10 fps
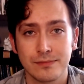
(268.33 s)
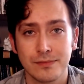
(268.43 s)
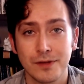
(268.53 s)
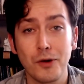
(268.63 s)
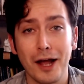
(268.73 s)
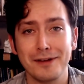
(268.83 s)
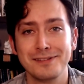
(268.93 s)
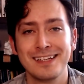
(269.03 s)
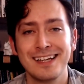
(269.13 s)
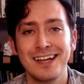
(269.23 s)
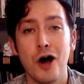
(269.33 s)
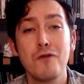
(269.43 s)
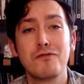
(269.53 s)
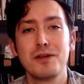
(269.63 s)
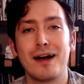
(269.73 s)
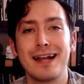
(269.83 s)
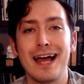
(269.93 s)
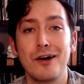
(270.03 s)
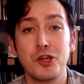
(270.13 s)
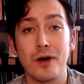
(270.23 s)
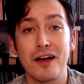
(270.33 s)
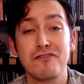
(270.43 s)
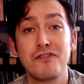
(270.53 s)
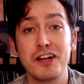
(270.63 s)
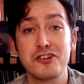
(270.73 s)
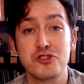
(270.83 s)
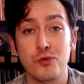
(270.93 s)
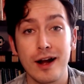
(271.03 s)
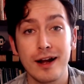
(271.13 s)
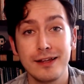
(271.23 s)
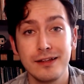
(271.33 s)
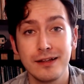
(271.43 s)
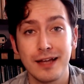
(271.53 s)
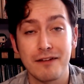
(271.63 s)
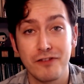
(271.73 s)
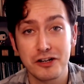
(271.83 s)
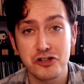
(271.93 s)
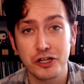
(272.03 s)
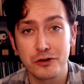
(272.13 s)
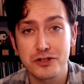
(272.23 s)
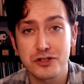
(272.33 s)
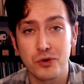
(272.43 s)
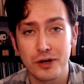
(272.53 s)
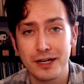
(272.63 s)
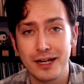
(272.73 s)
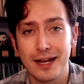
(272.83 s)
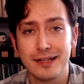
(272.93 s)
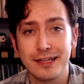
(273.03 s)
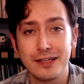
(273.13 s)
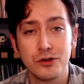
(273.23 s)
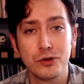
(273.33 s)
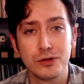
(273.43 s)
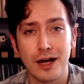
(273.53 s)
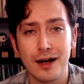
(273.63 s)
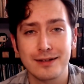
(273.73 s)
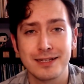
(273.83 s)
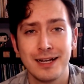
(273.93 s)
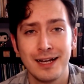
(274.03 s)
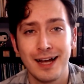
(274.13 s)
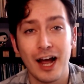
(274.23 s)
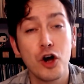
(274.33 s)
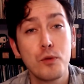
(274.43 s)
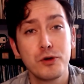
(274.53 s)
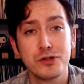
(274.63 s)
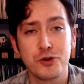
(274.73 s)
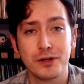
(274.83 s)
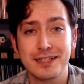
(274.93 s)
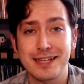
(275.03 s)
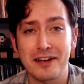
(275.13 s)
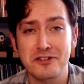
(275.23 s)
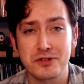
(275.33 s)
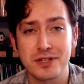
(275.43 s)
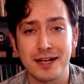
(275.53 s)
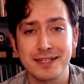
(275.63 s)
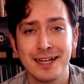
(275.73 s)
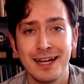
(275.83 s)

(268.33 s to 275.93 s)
Okay. Hopefully by now you have finished writing and finishing your story in the Google Docs. I hope you enjoyed this exercise.